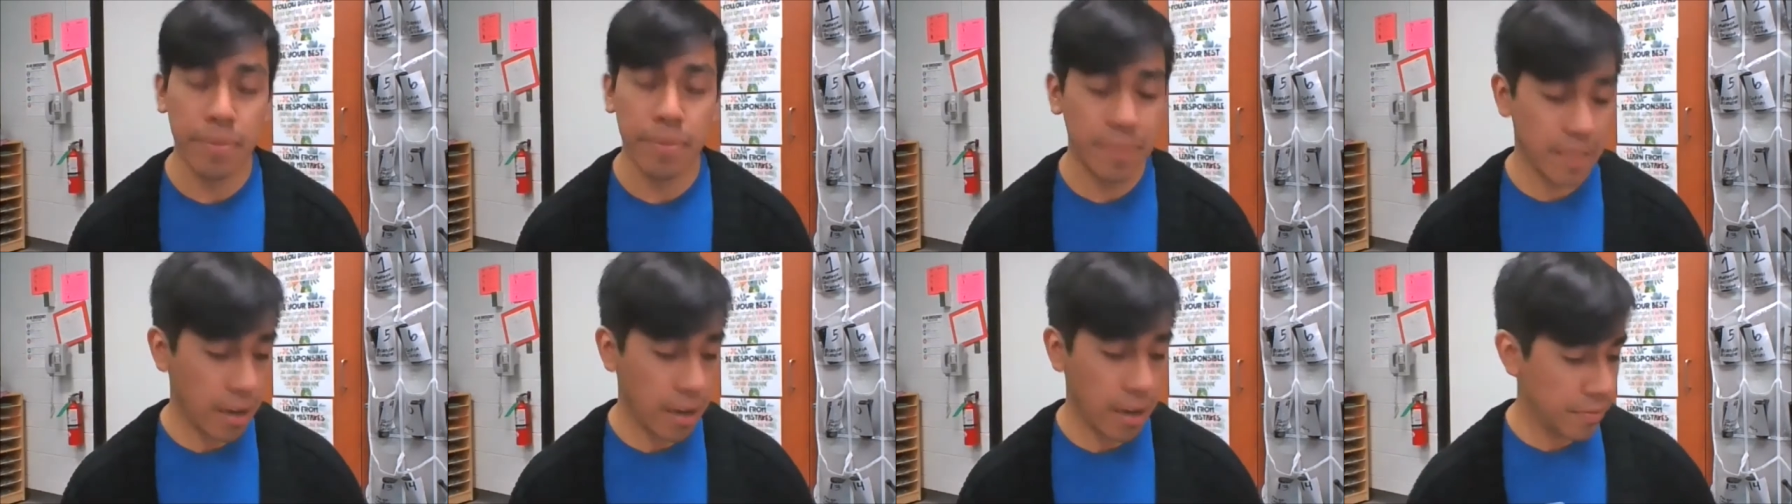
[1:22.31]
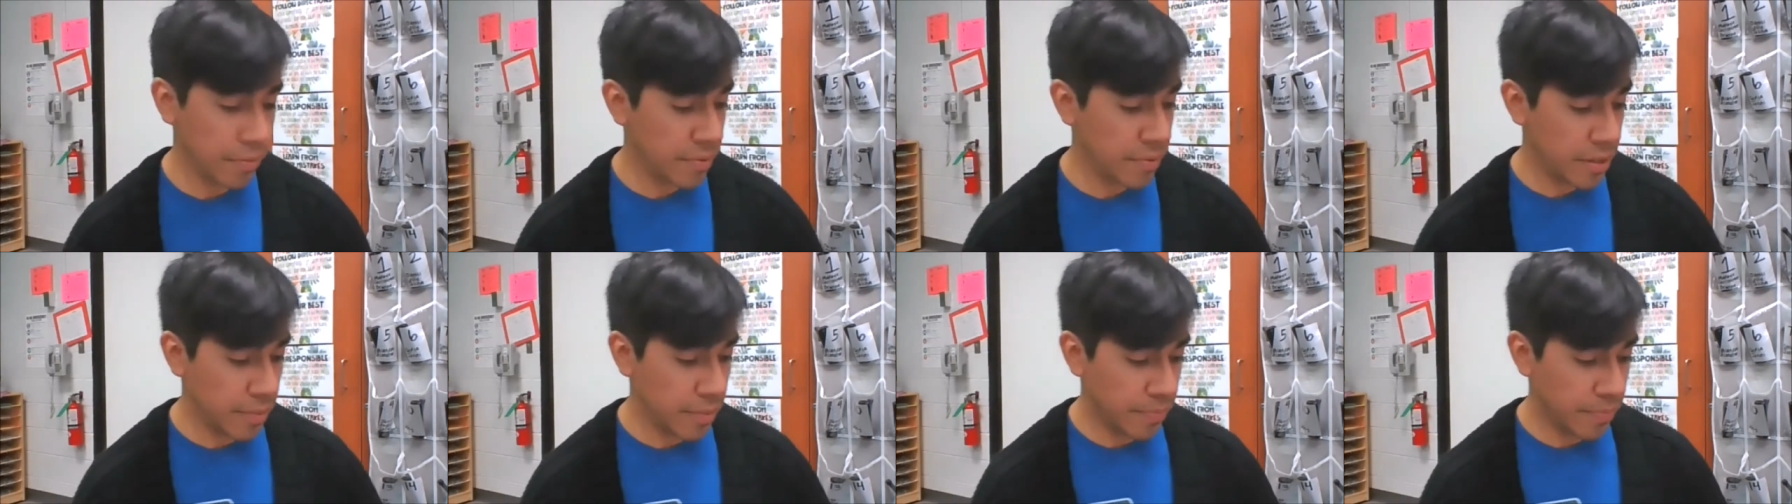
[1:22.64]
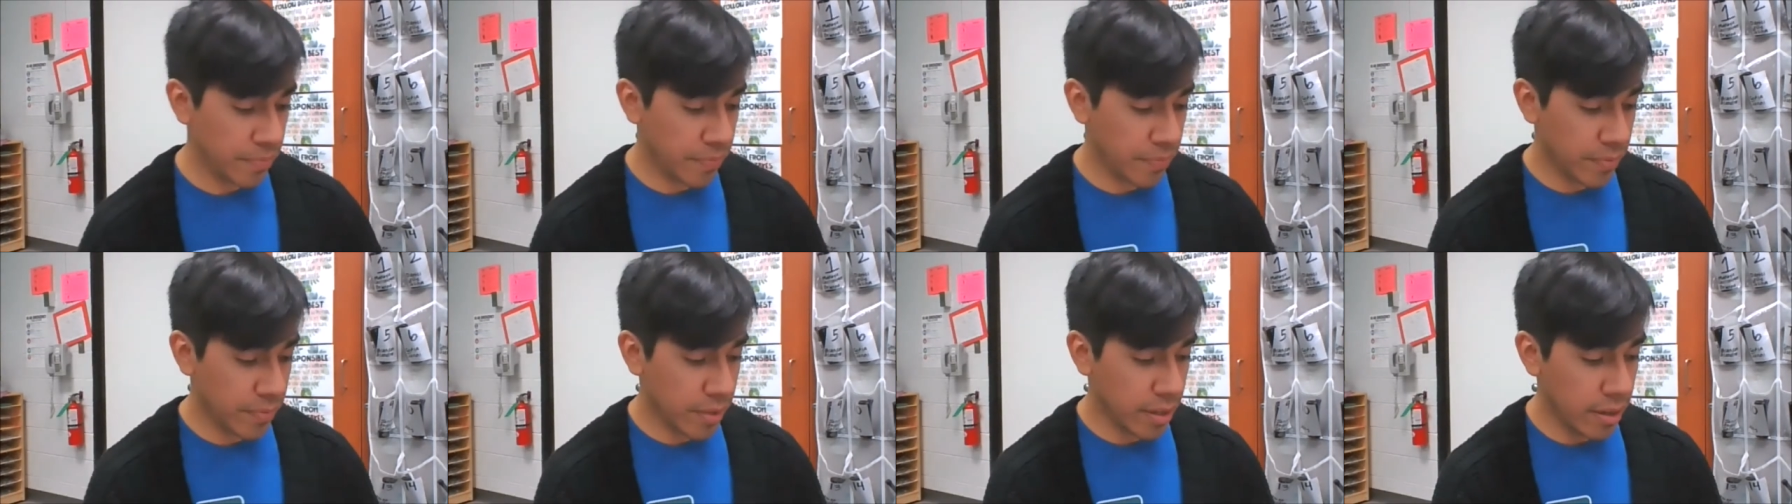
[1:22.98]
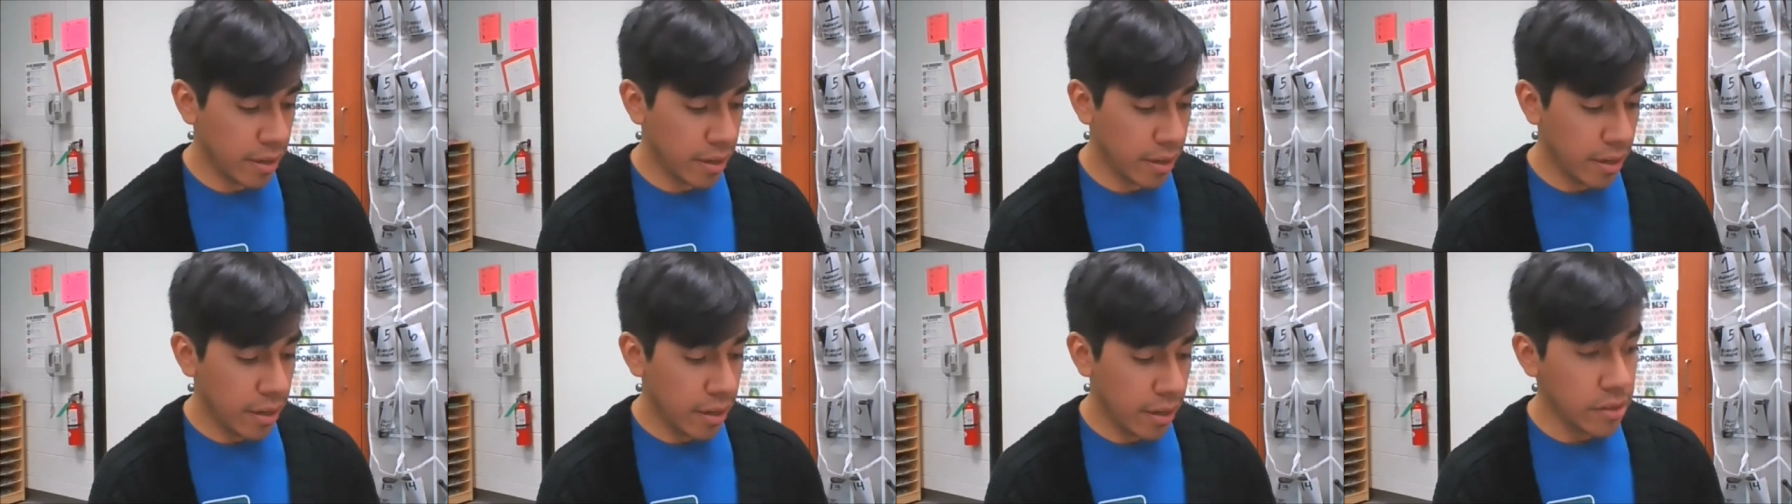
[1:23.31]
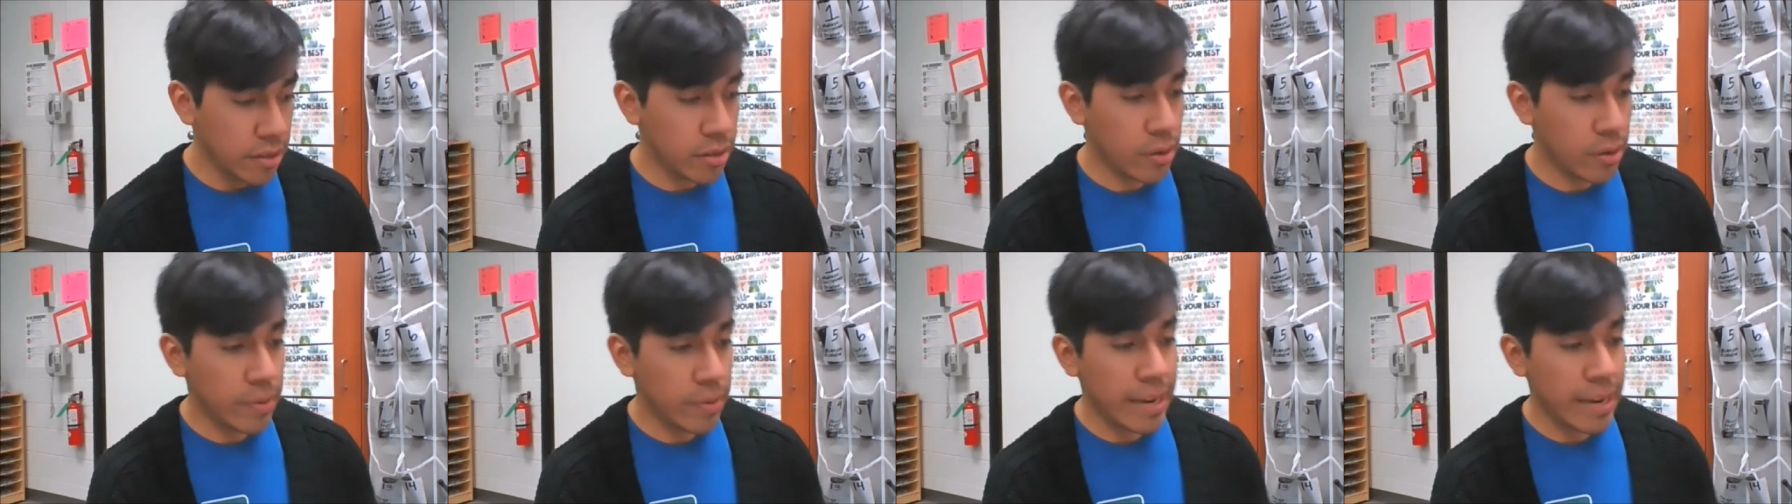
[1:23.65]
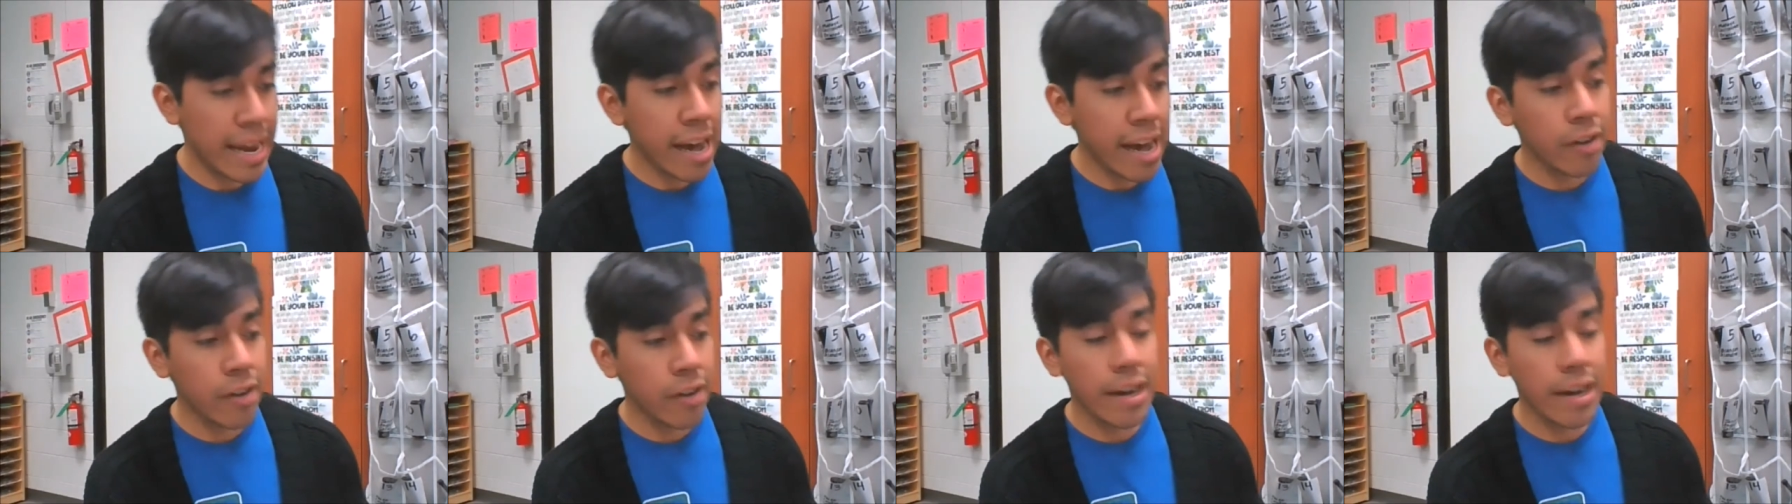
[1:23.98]
themselves. So
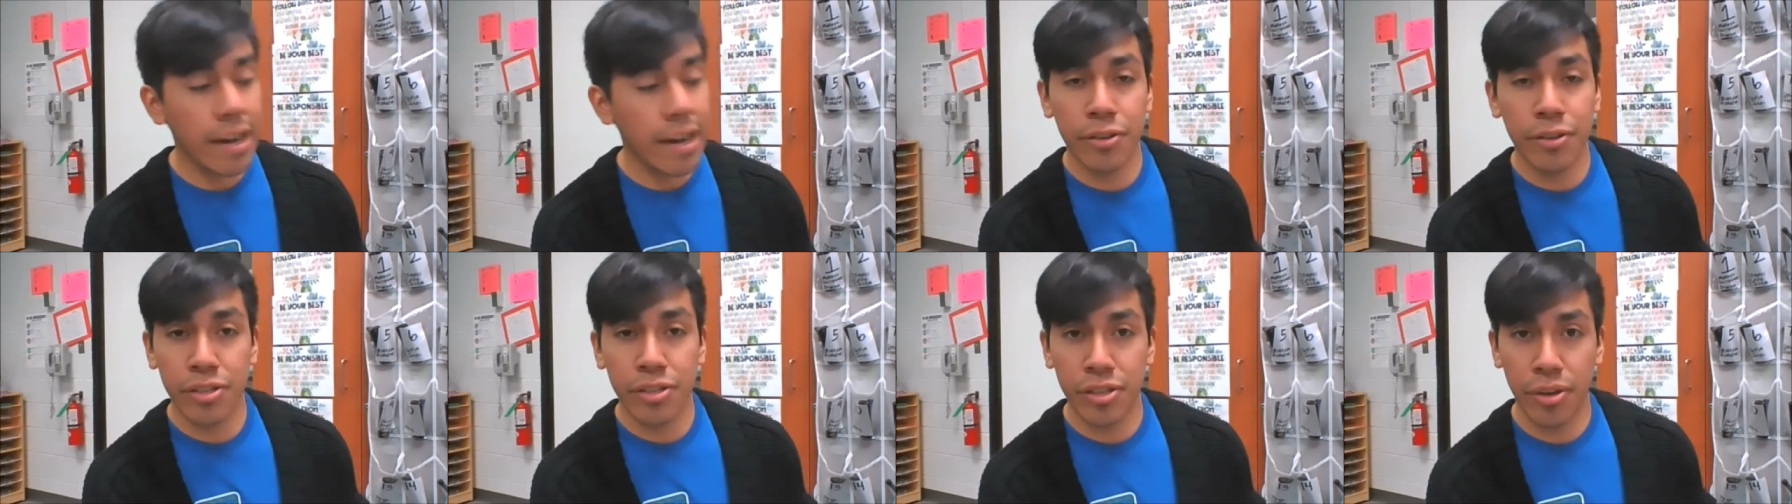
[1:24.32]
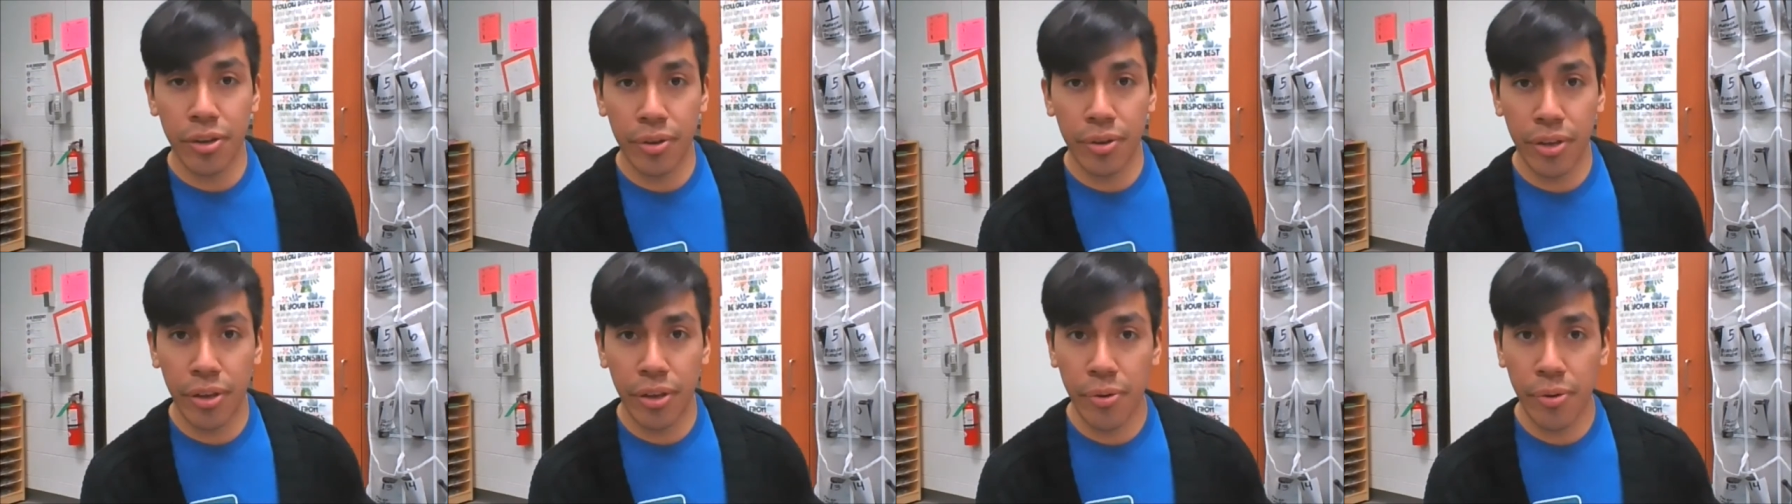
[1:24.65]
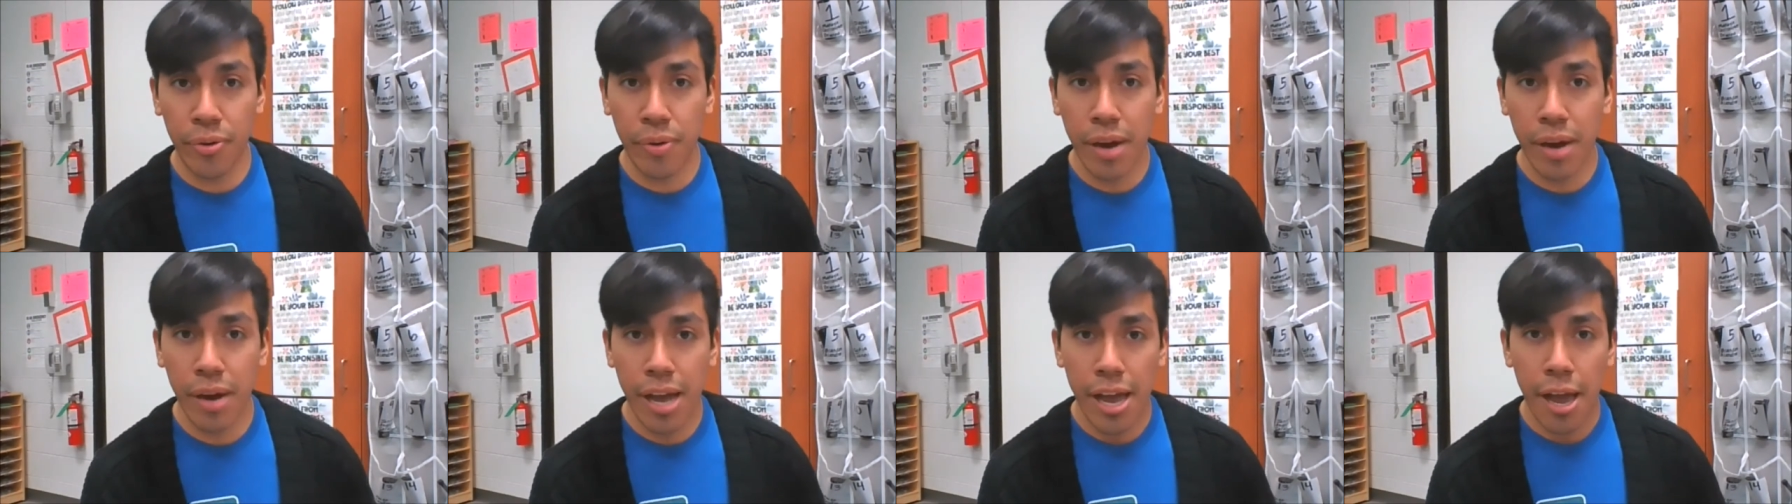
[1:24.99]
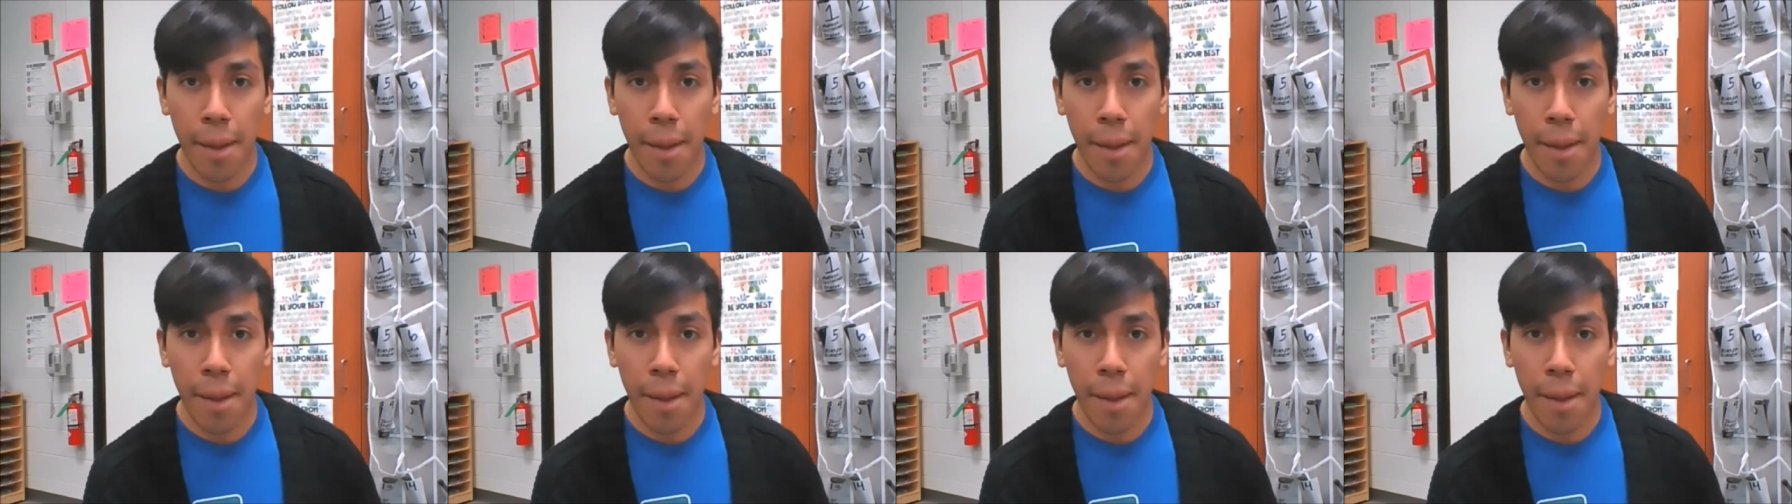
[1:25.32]
now I'll show you